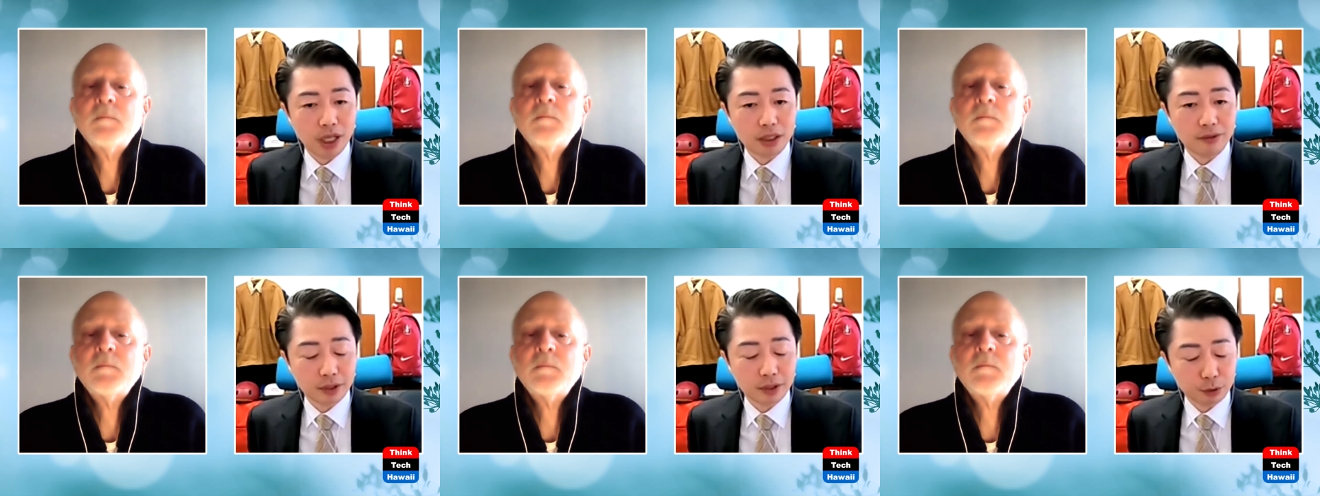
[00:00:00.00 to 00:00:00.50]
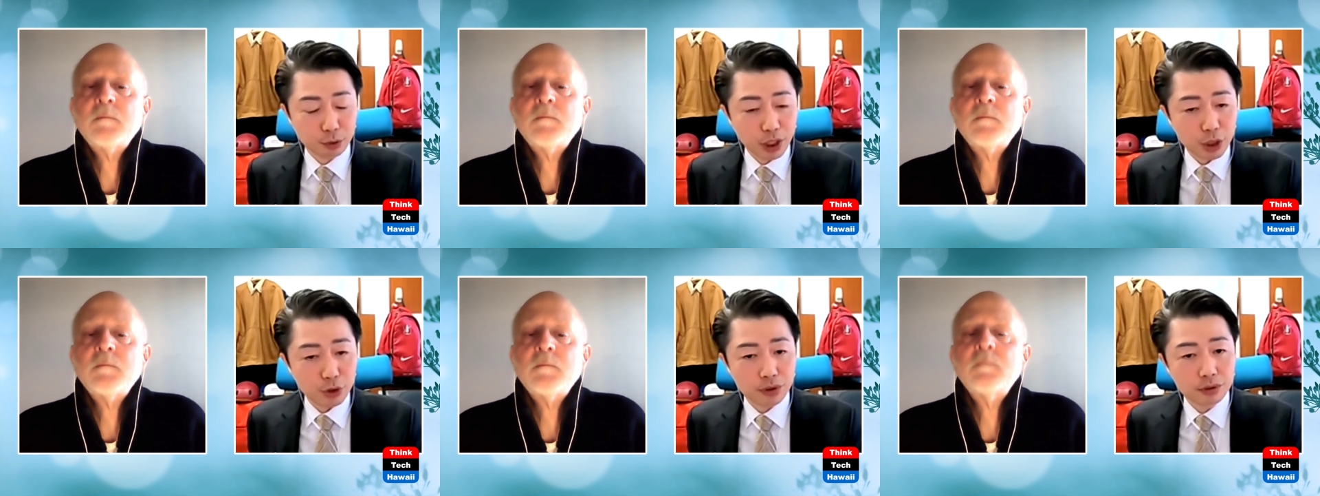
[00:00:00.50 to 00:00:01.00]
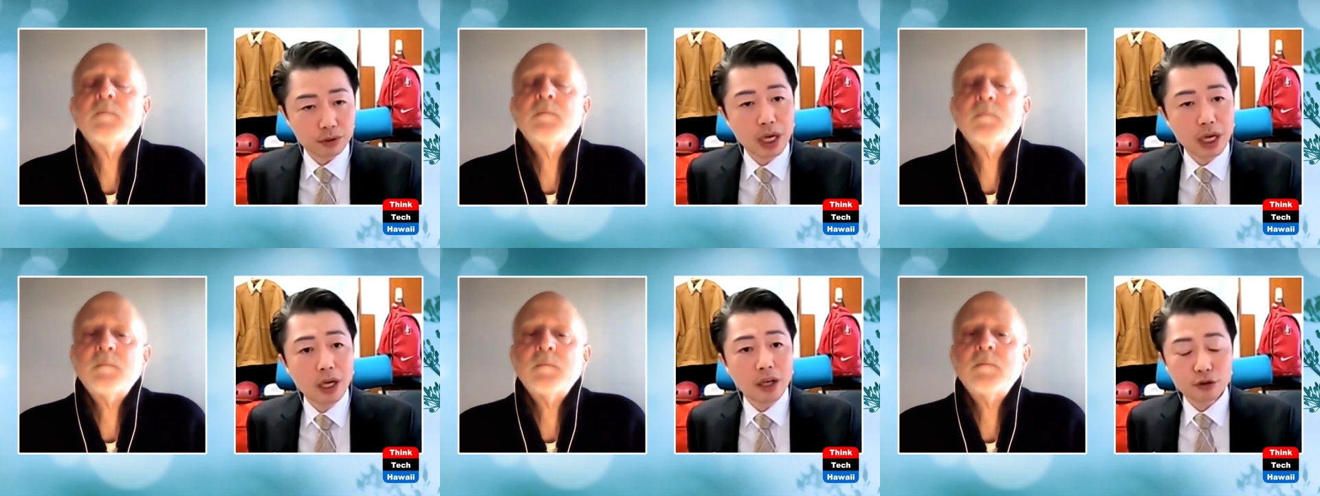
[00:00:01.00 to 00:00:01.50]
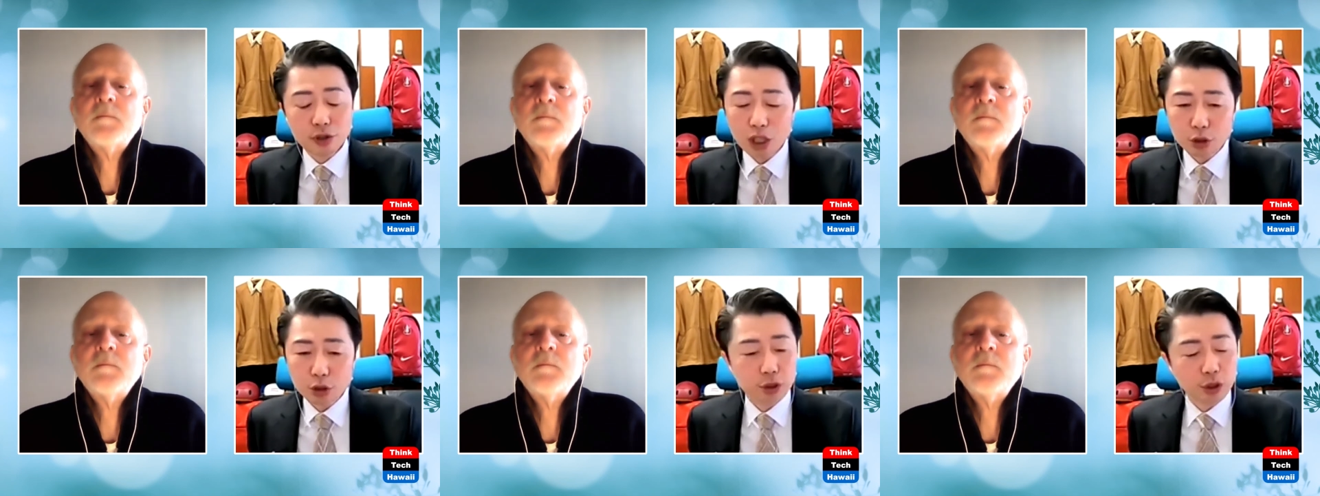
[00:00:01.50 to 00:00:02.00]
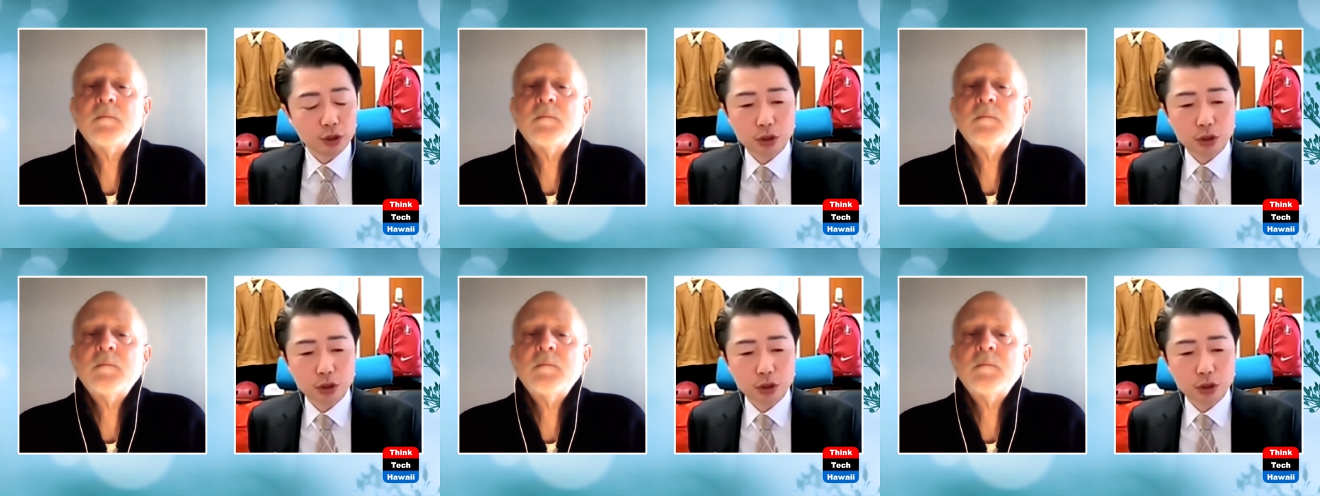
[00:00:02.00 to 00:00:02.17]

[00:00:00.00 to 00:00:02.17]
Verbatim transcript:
Speaker 1: administration, it's not just, just it's,